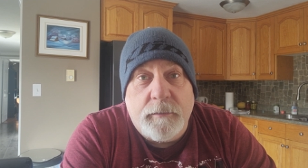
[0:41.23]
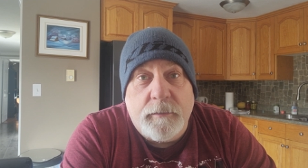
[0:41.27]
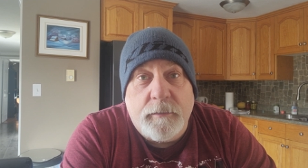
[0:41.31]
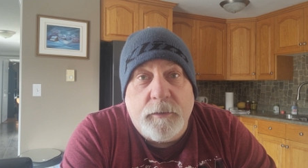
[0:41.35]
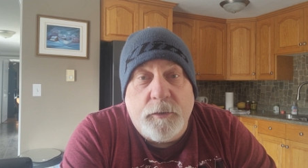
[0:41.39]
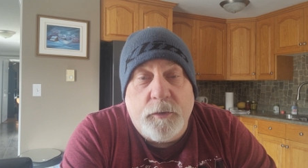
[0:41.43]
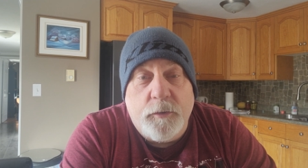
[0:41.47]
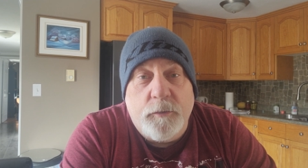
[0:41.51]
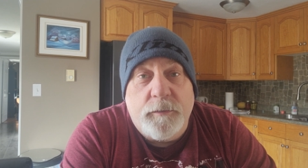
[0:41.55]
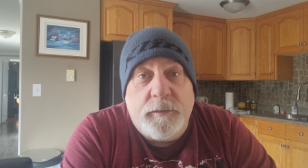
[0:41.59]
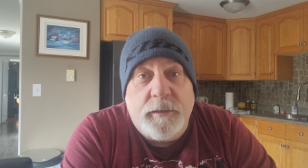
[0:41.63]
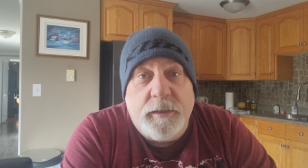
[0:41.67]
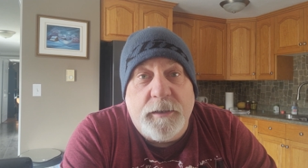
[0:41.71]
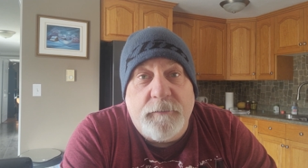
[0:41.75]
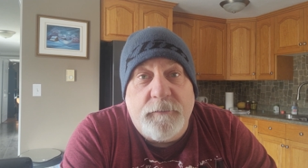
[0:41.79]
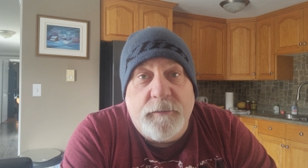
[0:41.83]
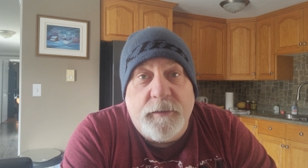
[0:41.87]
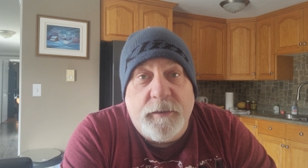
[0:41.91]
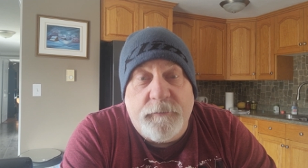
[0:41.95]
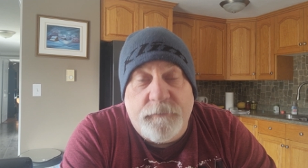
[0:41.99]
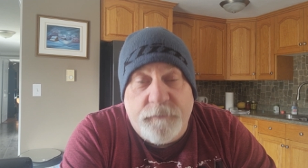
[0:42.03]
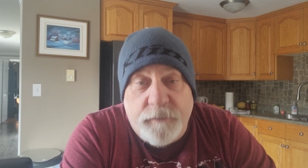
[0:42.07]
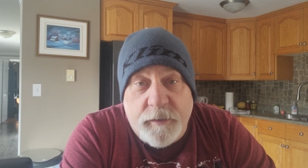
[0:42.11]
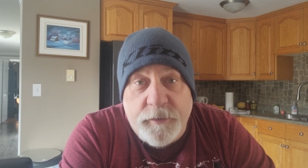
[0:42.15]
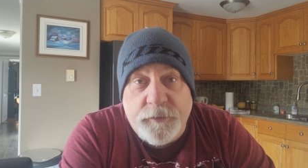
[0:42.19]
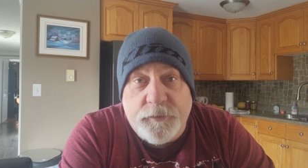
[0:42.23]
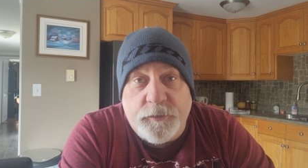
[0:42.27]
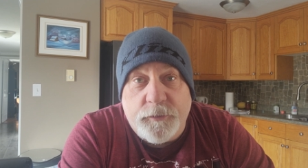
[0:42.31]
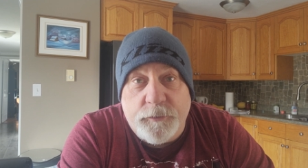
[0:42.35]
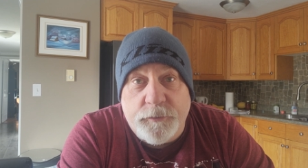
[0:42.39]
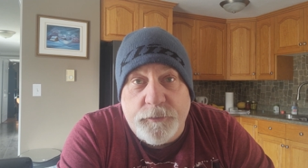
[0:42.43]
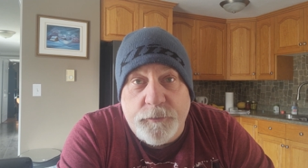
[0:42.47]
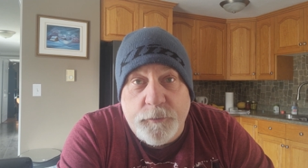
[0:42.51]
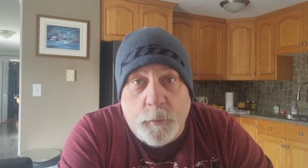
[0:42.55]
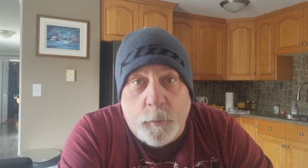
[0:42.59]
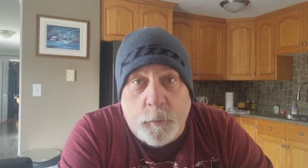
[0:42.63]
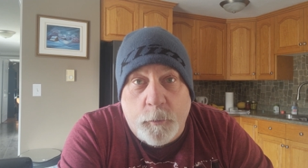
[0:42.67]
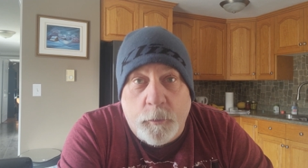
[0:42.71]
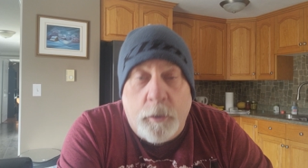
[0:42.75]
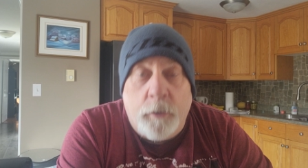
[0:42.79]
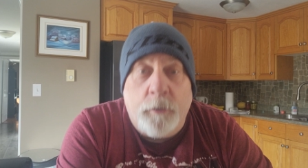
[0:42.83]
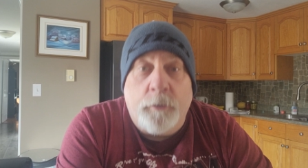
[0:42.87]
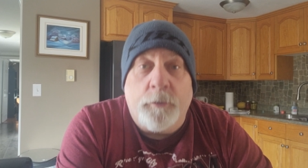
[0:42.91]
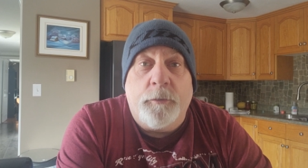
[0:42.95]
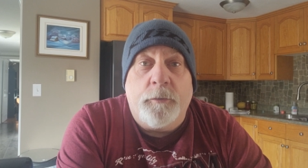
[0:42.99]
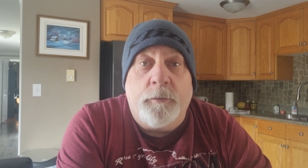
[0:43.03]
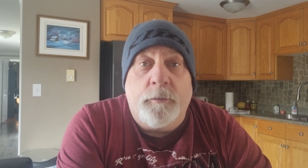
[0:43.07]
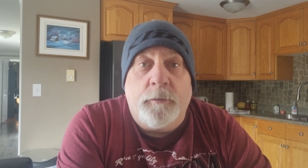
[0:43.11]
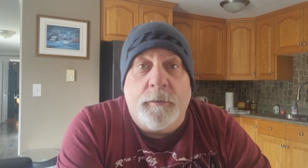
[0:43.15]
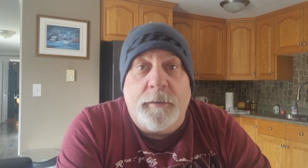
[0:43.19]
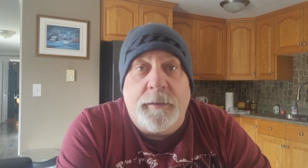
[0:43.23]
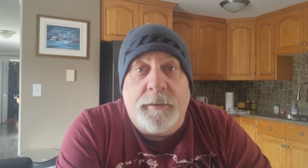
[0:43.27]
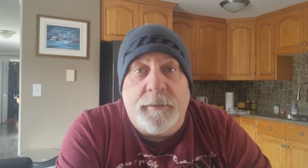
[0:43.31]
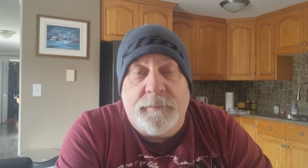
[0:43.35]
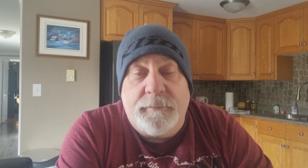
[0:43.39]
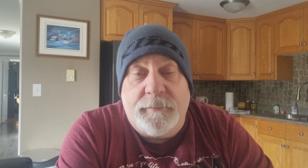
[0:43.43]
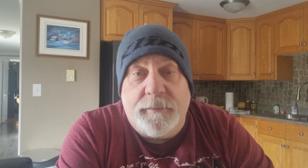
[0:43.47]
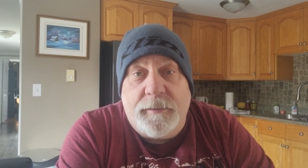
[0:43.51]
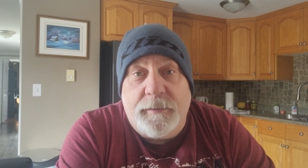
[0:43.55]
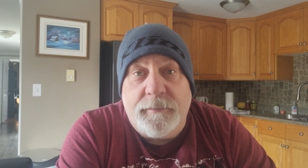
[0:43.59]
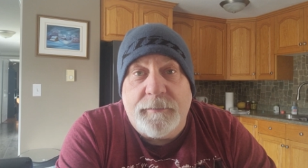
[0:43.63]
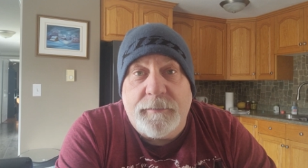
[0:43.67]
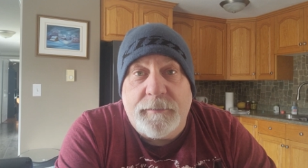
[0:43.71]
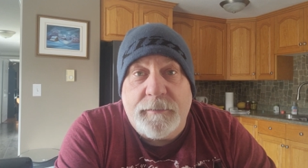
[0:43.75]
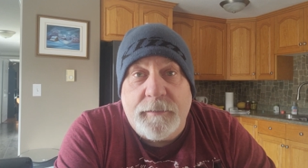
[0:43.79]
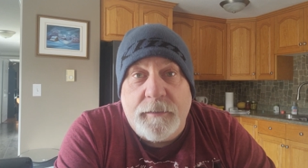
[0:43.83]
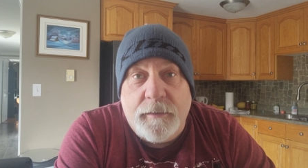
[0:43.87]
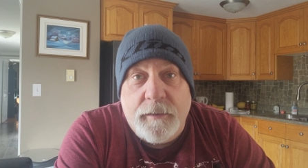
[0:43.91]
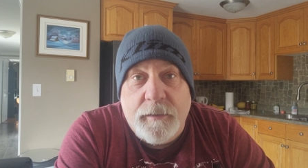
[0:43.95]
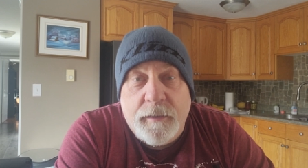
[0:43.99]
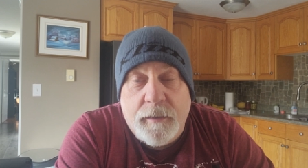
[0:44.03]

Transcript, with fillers: UTV Adventures no longer exists.